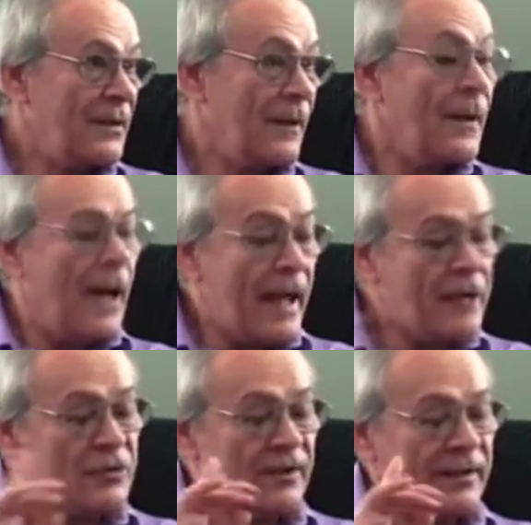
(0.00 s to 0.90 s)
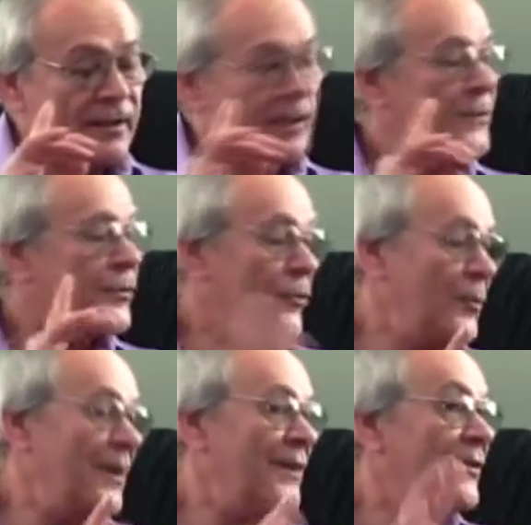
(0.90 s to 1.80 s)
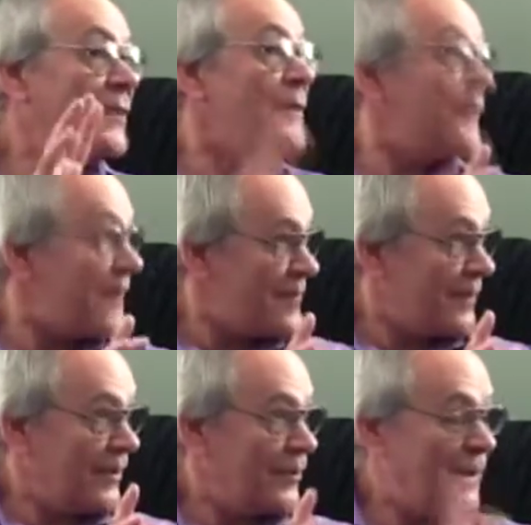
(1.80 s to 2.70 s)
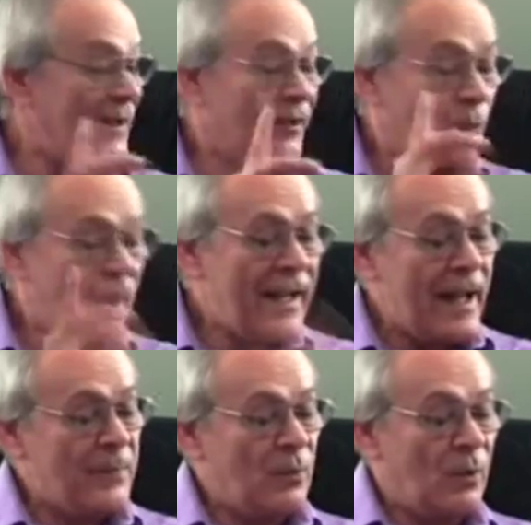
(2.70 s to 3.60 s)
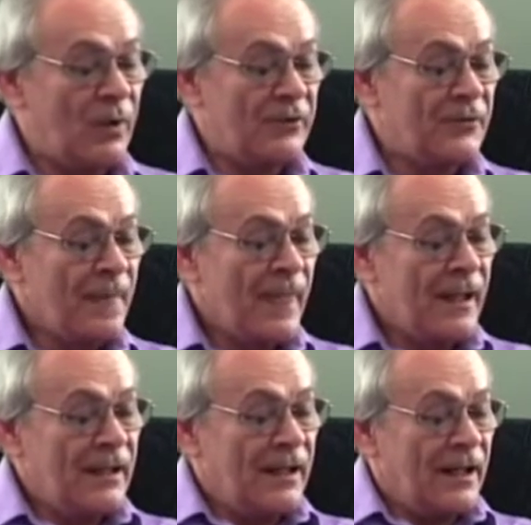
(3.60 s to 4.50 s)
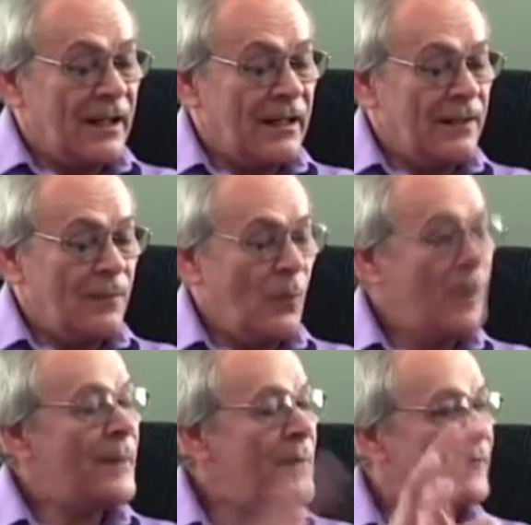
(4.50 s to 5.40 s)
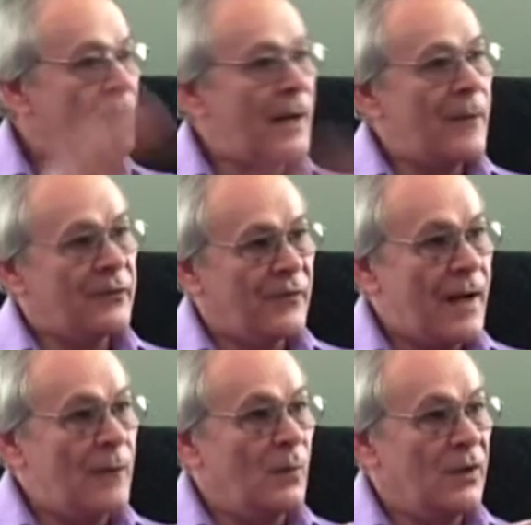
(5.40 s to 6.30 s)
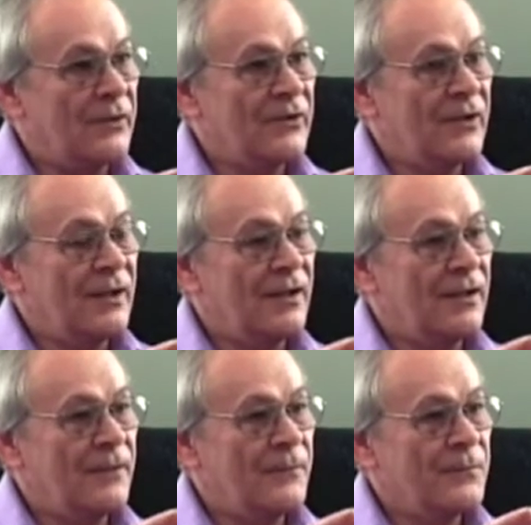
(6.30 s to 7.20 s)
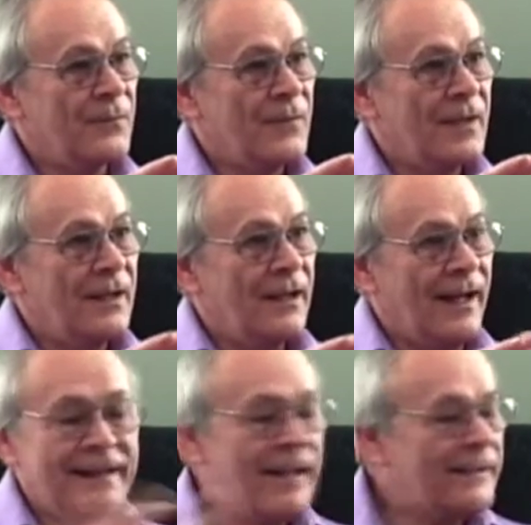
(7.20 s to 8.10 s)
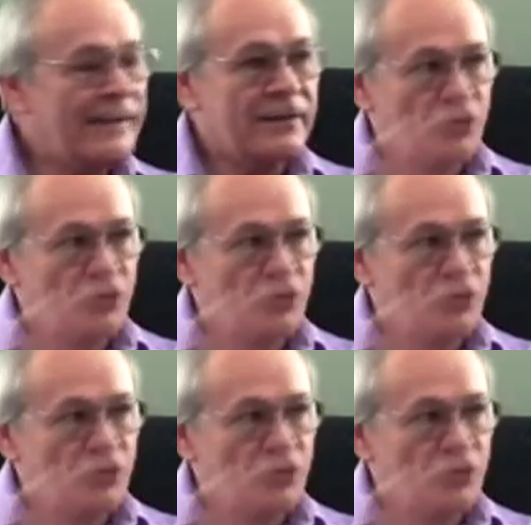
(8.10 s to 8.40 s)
Yeah. Actually, excuse me, it's 75 minutes. Because what happened was, where my mom's farm was, I can't take the